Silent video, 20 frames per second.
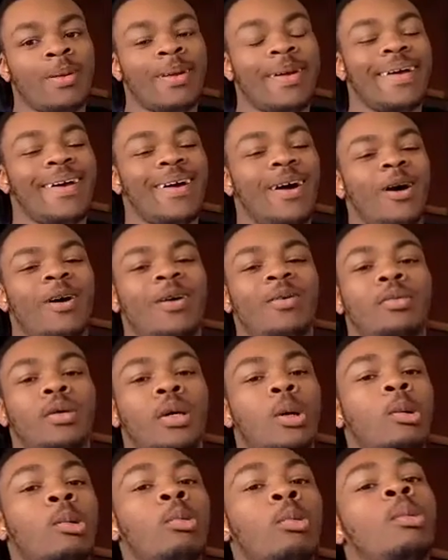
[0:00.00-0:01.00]
And
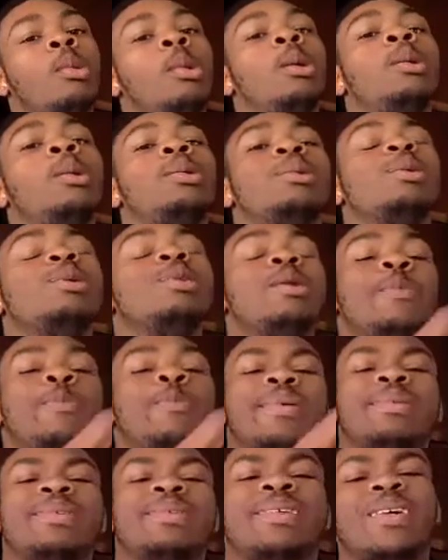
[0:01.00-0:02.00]
also, the
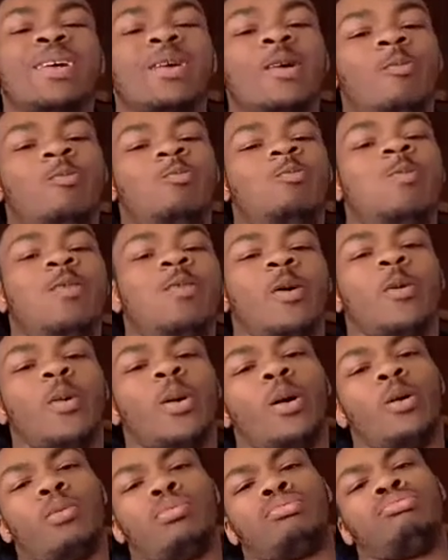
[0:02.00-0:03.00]
Madea
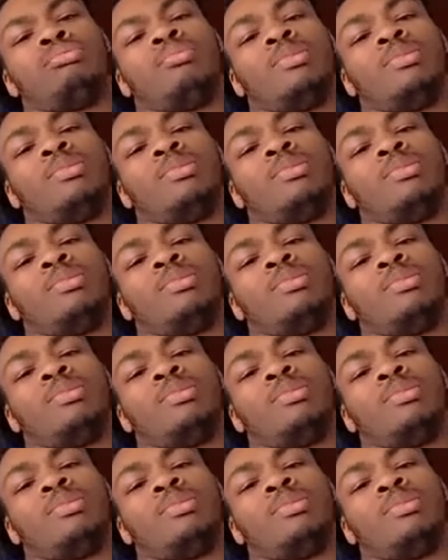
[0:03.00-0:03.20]
farewell